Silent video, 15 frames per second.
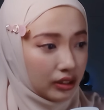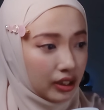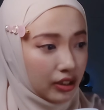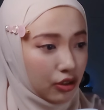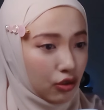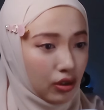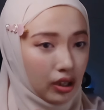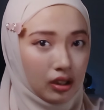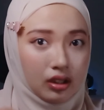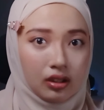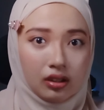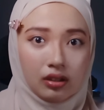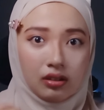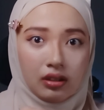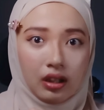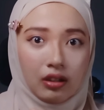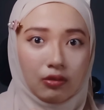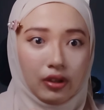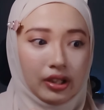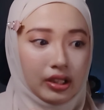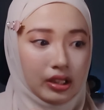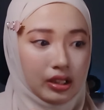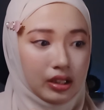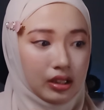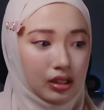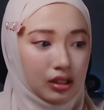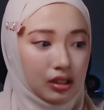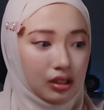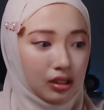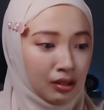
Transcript: Is that dragon already?